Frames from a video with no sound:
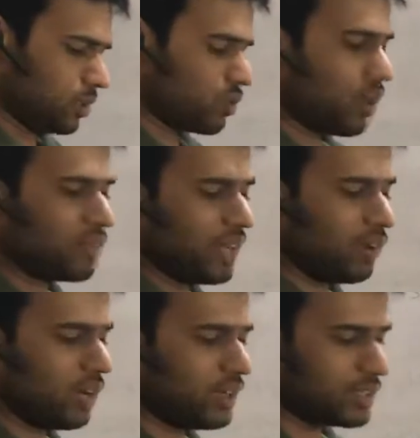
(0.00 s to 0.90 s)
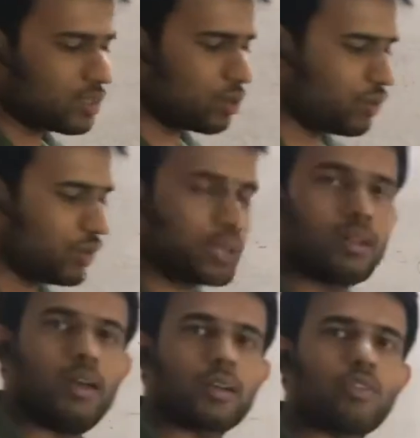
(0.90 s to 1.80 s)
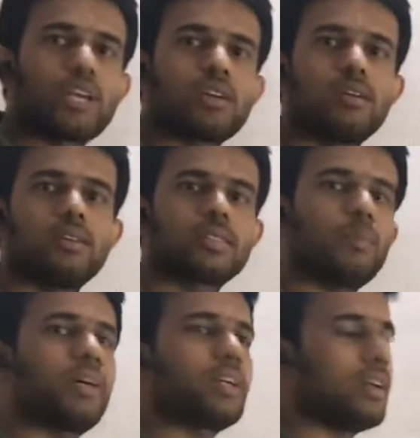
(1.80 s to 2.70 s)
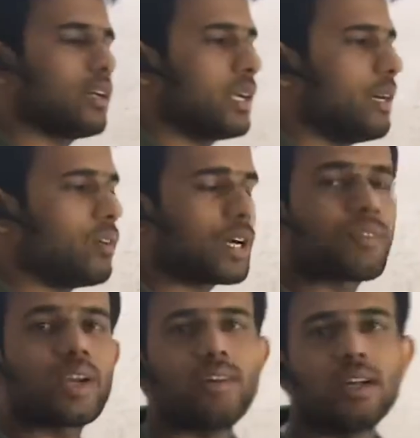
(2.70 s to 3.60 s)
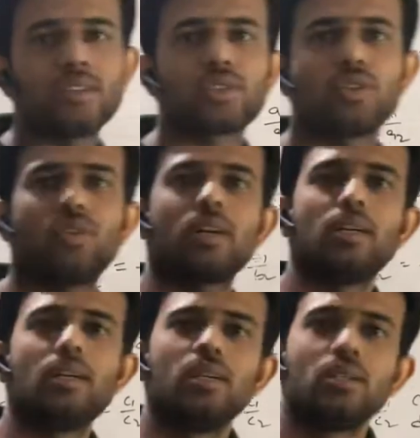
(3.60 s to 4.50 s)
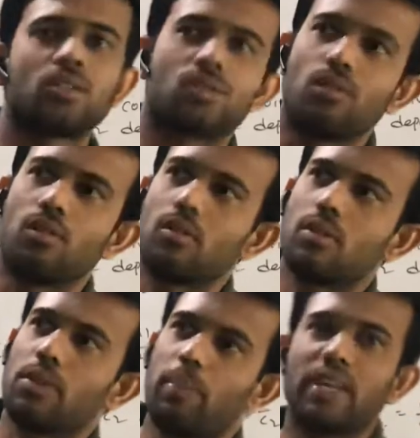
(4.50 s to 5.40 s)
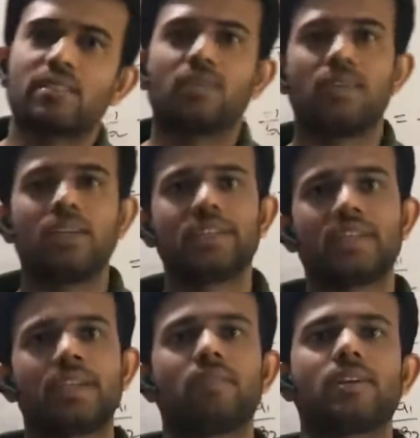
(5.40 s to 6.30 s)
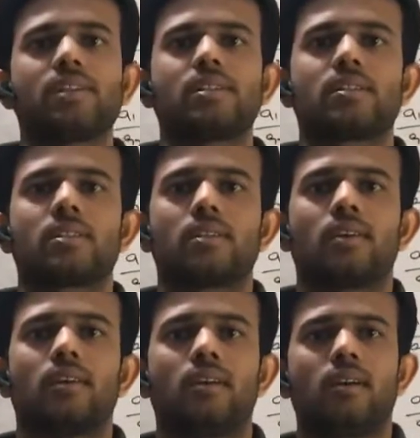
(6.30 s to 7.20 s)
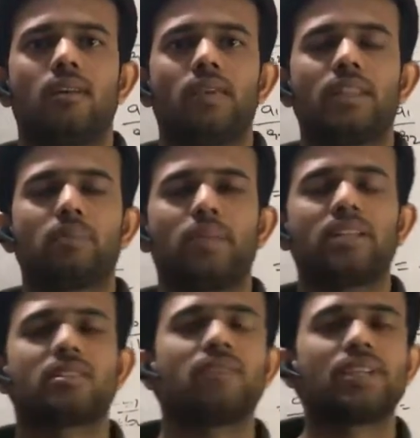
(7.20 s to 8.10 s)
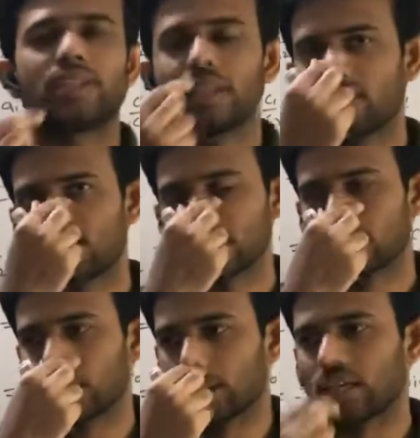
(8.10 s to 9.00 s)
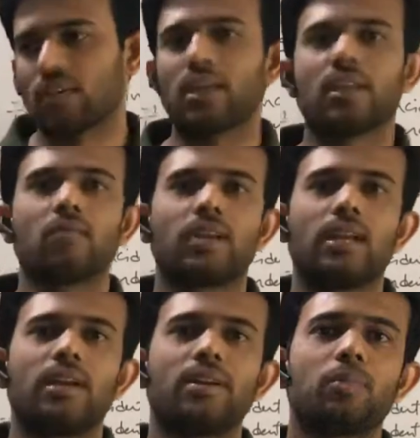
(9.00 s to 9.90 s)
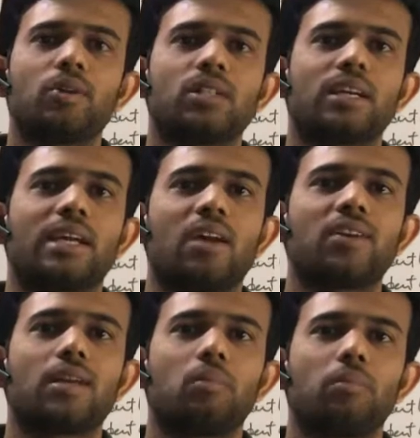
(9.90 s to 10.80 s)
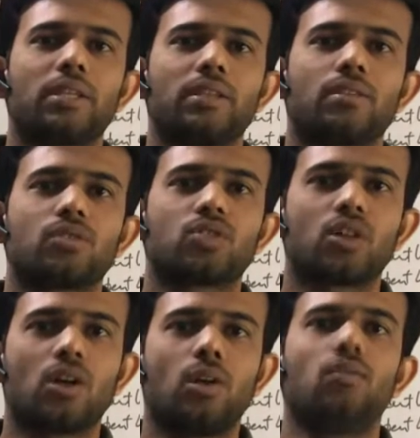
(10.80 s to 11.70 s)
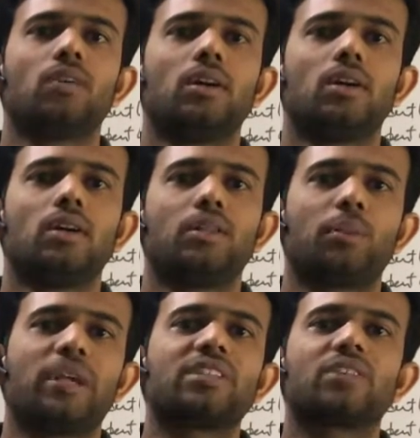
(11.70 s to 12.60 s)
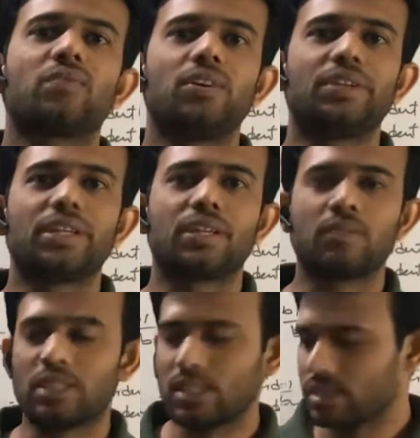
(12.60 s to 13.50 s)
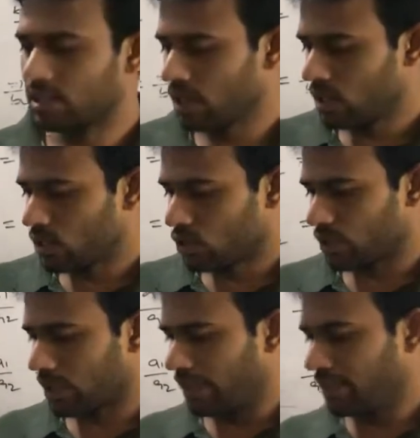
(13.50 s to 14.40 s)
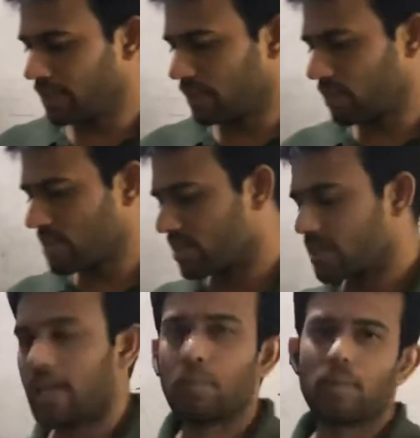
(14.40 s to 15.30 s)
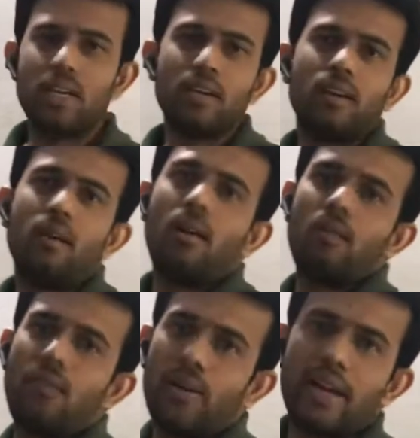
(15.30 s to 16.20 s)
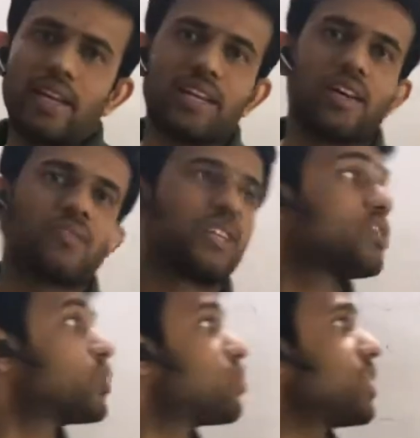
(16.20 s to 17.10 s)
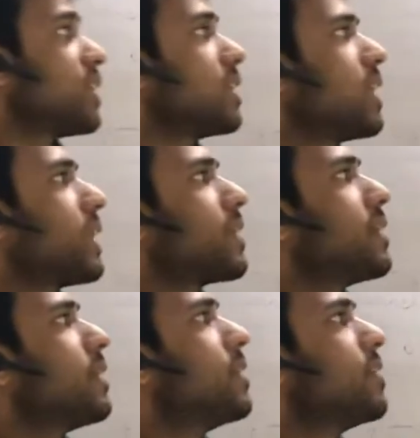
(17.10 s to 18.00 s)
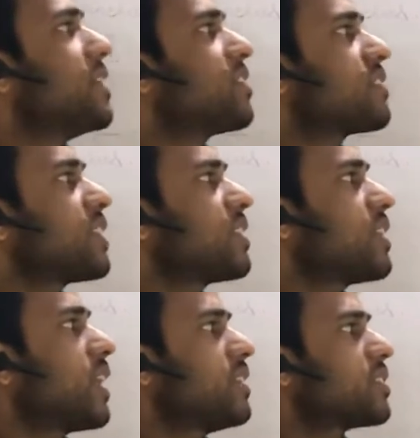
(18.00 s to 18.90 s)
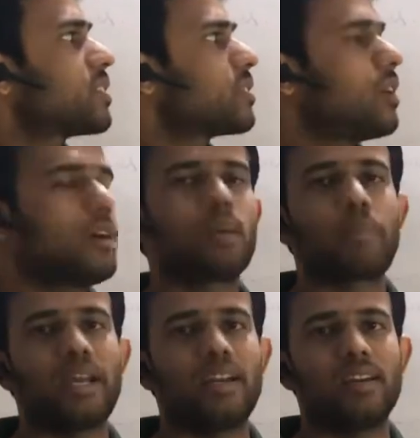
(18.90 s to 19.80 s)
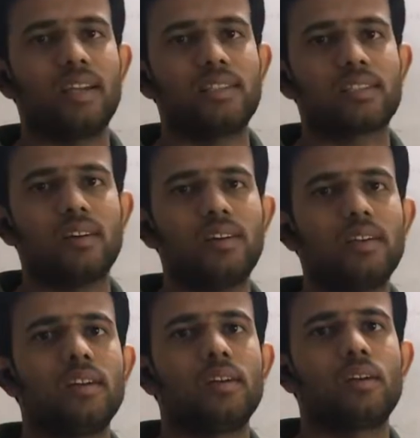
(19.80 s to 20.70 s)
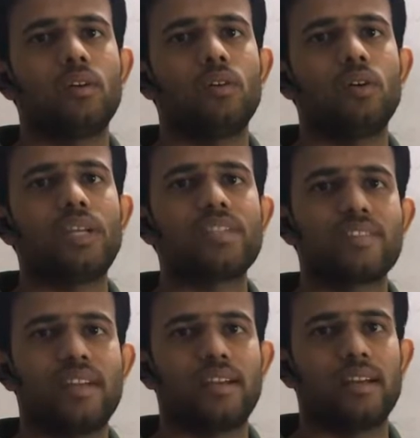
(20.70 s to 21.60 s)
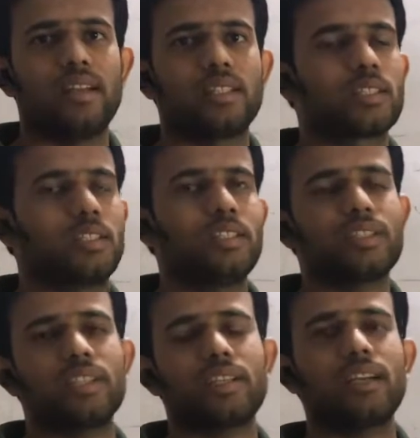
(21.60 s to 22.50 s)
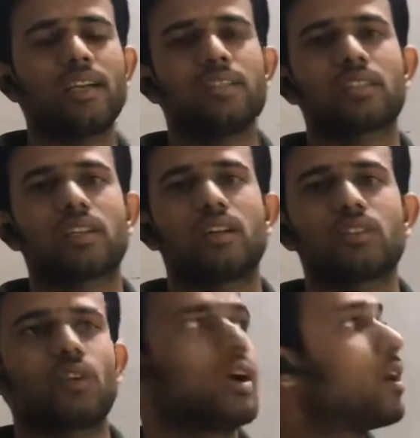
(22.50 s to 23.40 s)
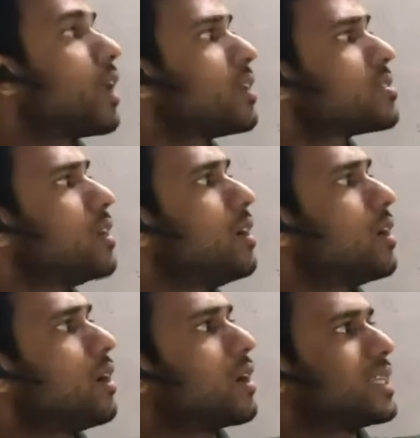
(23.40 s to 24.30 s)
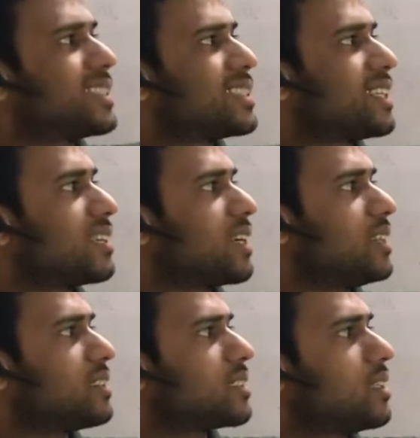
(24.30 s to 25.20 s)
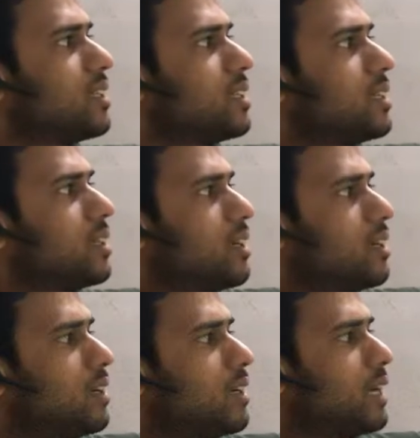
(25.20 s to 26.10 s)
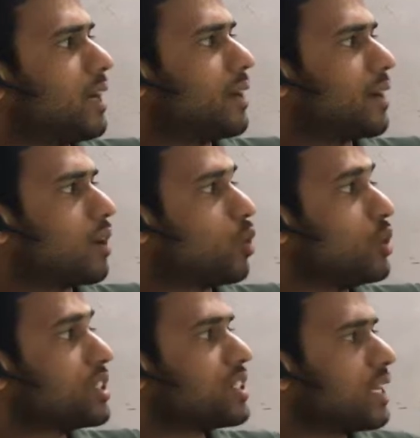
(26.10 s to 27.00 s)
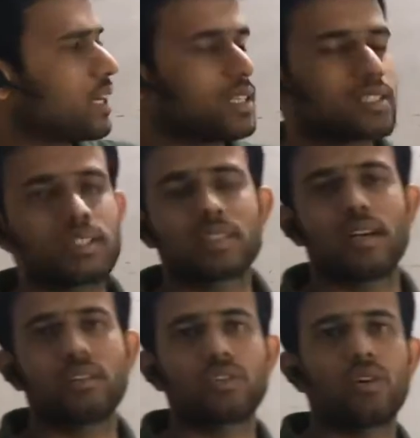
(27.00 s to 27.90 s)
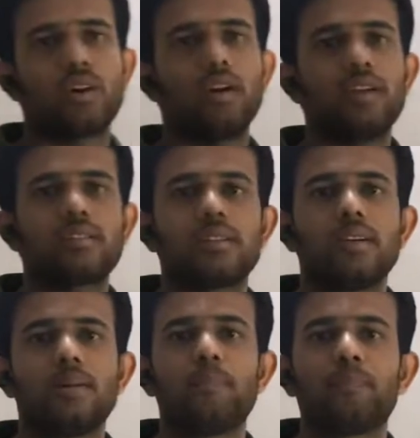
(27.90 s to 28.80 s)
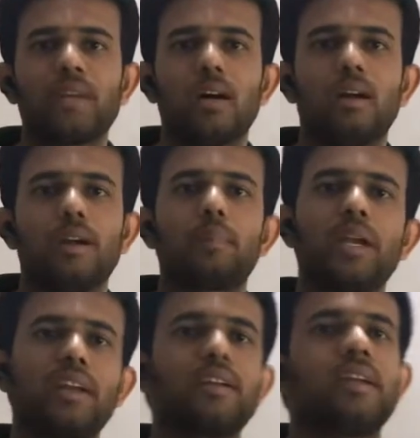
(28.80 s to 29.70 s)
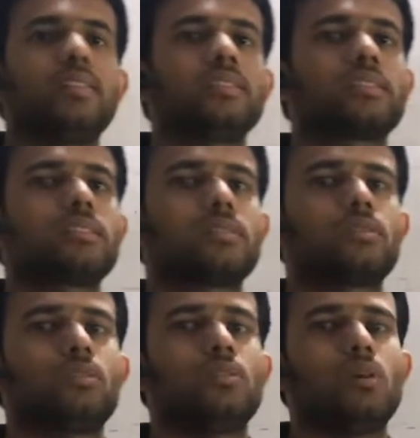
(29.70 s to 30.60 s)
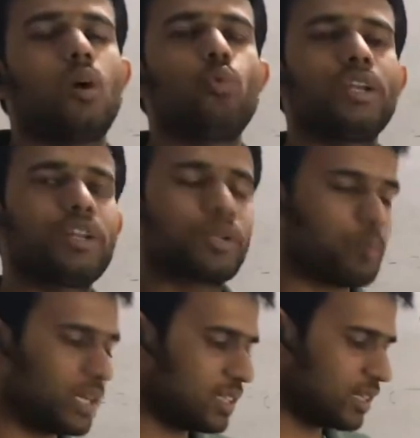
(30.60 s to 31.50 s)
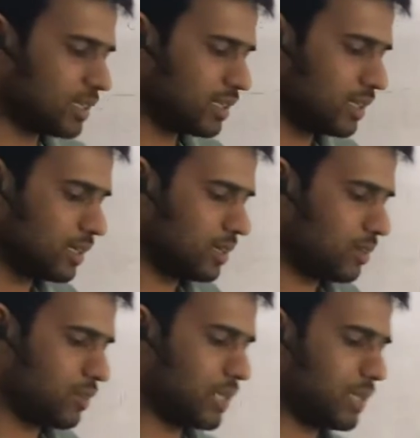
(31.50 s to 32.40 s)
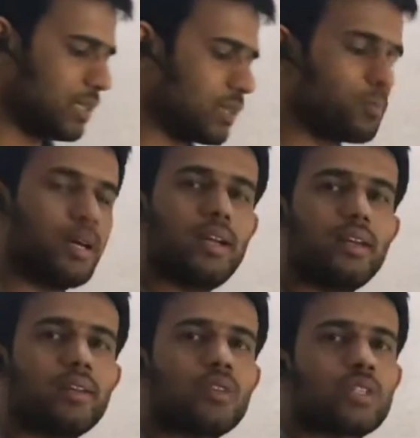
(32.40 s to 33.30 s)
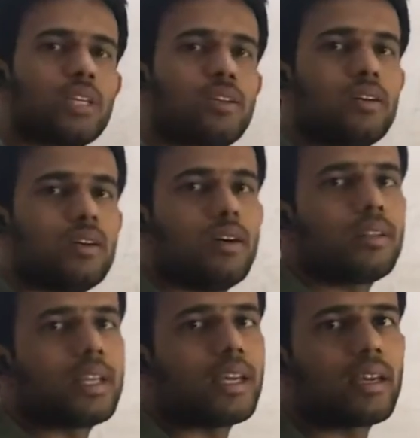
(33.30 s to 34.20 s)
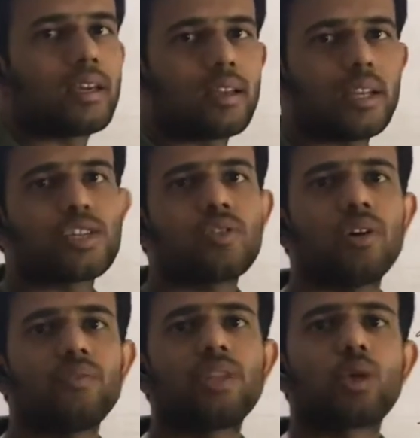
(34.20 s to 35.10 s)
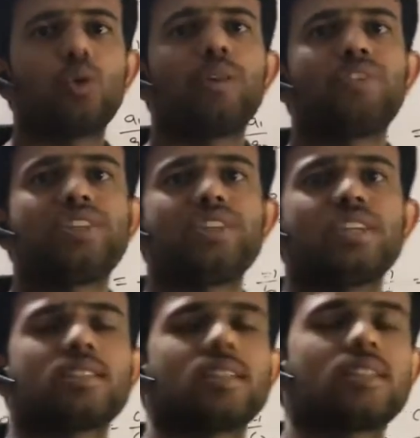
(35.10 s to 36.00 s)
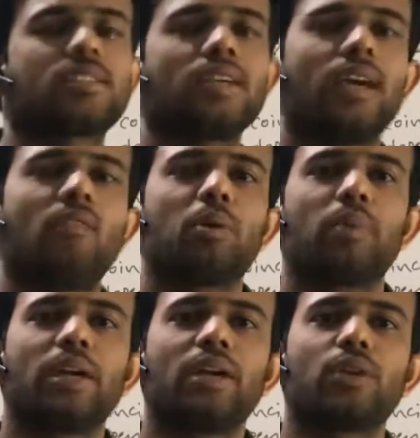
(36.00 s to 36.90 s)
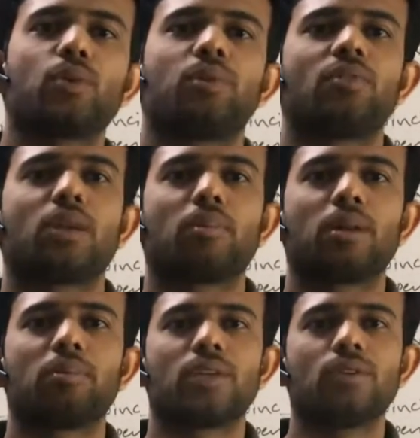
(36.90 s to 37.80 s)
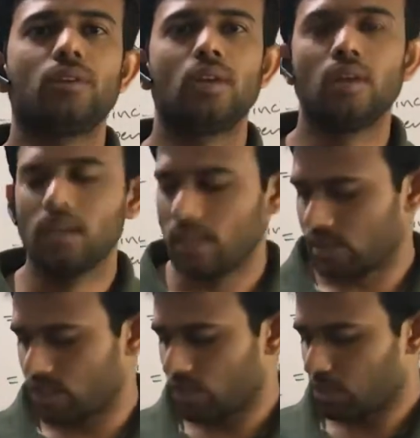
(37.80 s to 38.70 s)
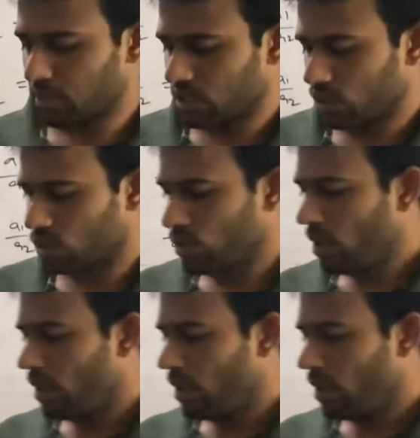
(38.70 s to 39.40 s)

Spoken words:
what we have learned so far, a quick summary on what we have learned so far. So the pairs of linear equations, when the pairs of linear equations are given, we learn about the graphical method to solve the pairs of linear equations. So the linear equations can be of any of these three, like the intersecting lines or parallel lines or coincident lines. Intersecting lines are also called as consistent lines, and coincident lines is also called as dependent lines. So how we determine that? We determine using the ratio of the coefficients, that's a1 by a2, b1 by b2 and c1 by c2.